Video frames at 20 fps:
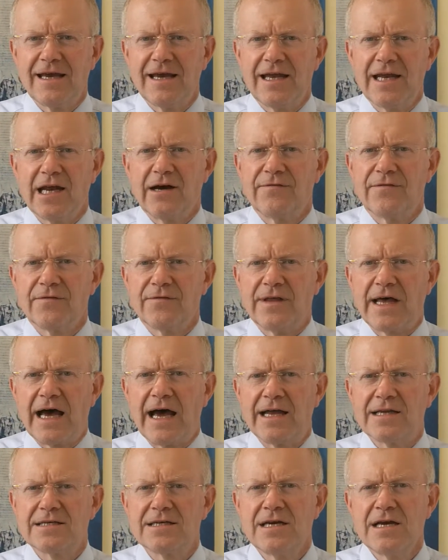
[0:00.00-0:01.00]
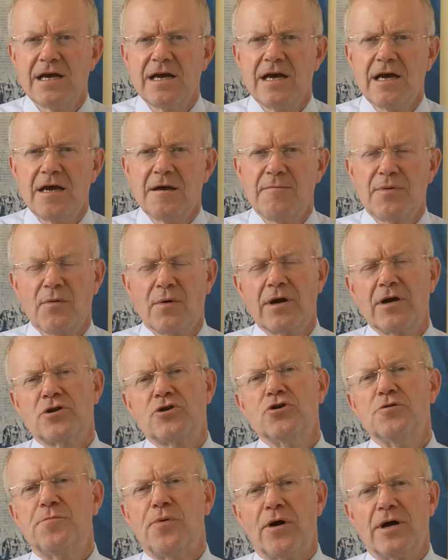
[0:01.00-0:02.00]
enough of that. But one or
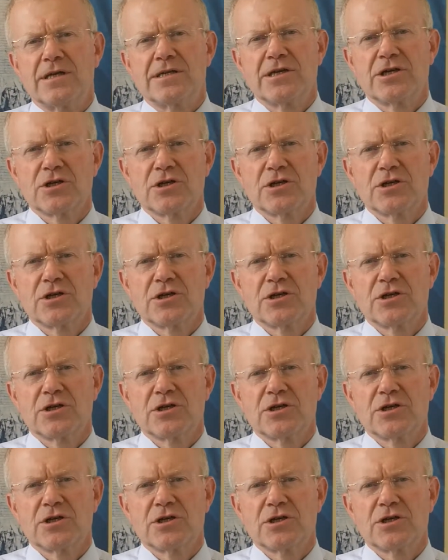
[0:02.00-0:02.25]
two points